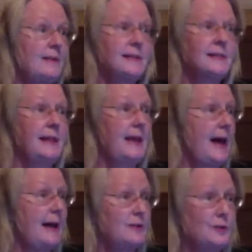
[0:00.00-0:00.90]
Let's say they
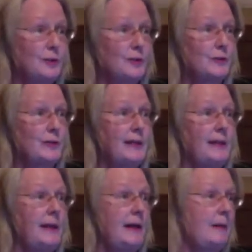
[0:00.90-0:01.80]
had surgery
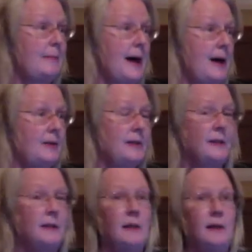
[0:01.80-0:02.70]
and they come out
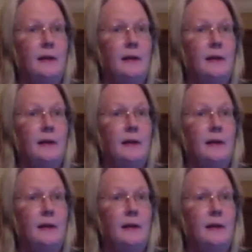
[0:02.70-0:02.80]
and